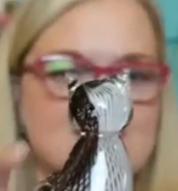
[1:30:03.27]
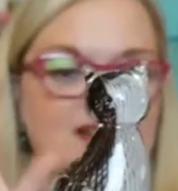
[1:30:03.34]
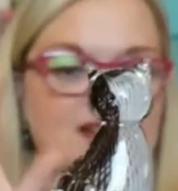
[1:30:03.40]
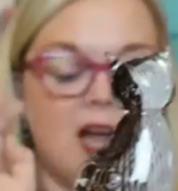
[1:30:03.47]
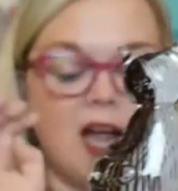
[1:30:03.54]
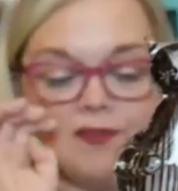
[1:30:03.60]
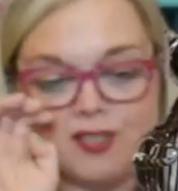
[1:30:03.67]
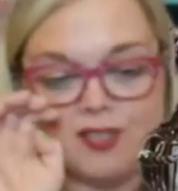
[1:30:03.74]

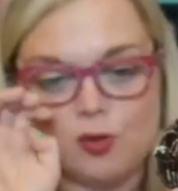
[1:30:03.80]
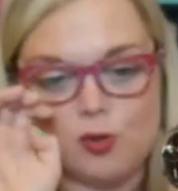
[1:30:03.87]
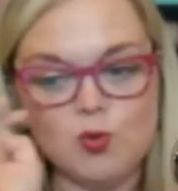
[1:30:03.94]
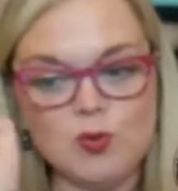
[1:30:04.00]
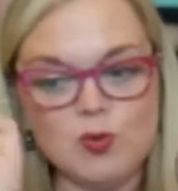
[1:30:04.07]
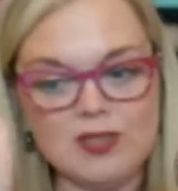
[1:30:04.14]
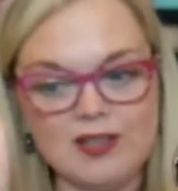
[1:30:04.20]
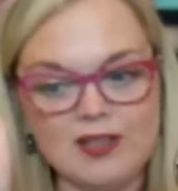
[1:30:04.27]
I've sold
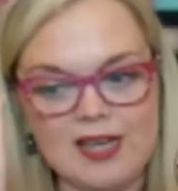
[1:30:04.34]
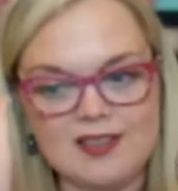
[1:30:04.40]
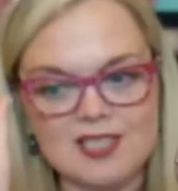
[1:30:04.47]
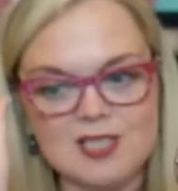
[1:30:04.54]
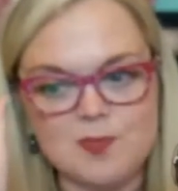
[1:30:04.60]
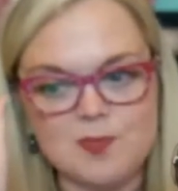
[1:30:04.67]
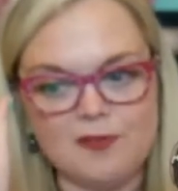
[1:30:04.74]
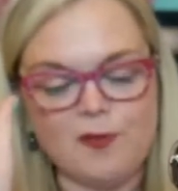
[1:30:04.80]
one like this
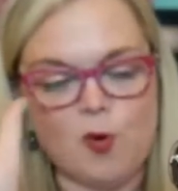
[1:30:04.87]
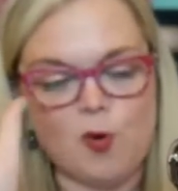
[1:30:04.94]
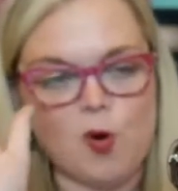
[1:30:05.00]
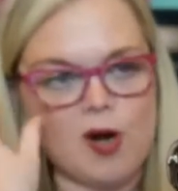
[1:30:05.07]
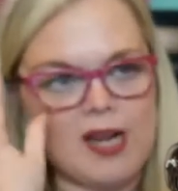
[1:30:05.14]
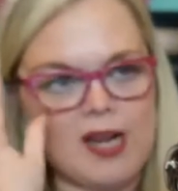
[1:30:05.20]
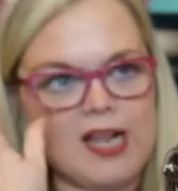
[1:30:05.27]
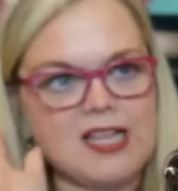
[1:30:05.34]
before,
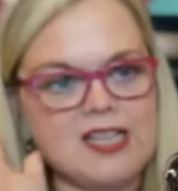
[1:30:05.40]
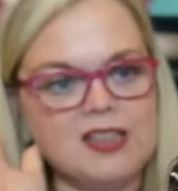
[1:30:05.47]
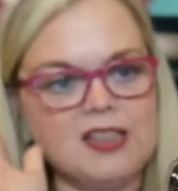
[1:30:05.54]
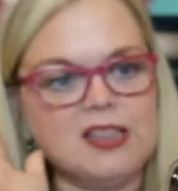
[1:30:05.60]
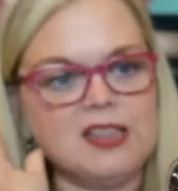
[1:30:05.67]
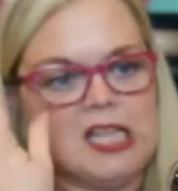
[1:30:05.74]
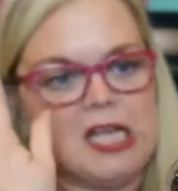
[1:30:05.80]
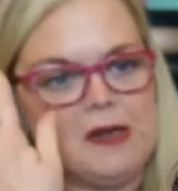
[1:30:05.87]
and I
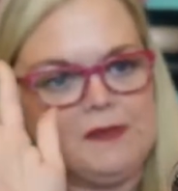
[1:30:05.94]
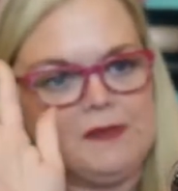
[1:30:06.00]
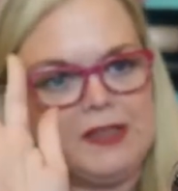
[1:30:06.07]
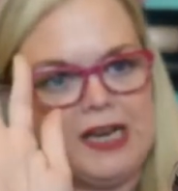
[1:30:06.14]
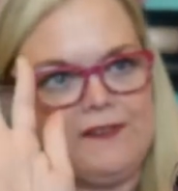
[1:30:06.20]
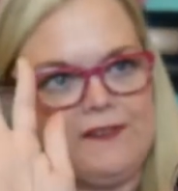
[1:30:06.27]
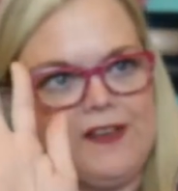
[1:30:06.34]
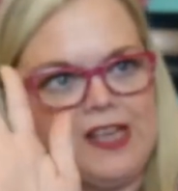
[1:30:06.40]
love that
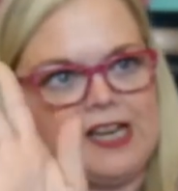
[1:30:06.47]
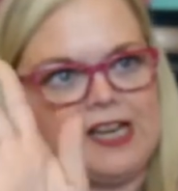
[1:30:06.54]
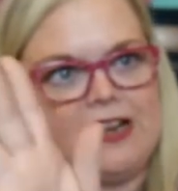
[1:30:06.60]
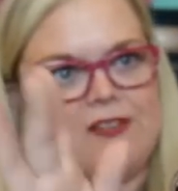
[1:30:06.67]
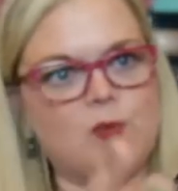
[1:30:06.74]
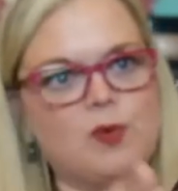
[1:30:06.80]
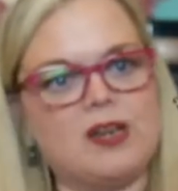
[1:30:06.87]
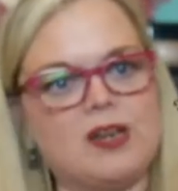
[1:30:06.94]
I found another
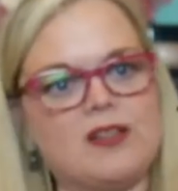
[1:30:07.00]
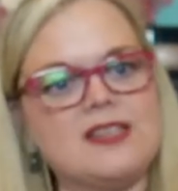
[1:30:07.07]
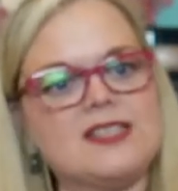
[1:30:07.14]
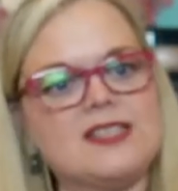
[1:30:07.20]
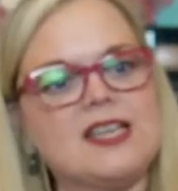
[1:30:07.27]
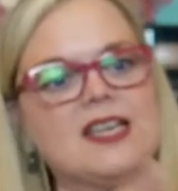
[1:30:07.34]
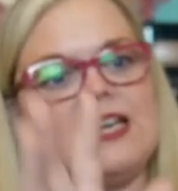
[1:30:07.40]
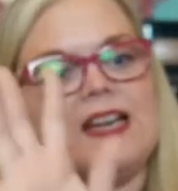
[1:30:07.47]
one of these
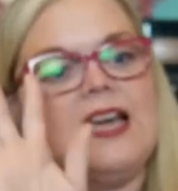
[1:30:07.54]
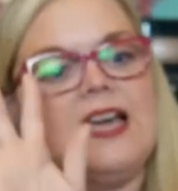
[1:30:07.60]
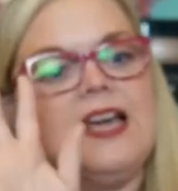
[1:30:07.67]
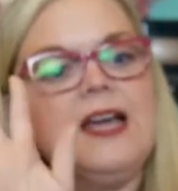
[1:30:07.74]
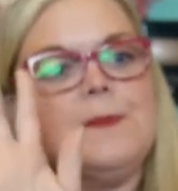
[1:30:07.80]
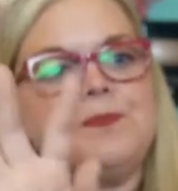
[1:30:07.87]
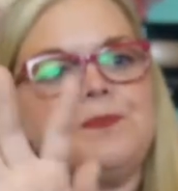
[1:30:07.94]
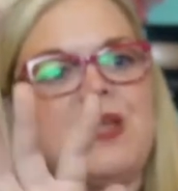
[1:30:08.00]
again.
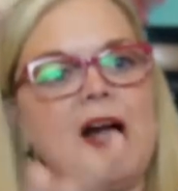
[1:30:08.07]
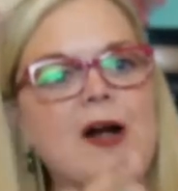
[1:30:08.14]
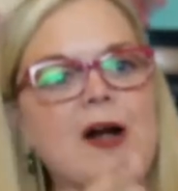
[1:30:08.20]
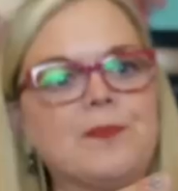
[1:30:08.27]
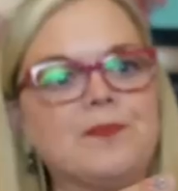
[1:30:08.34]
Now,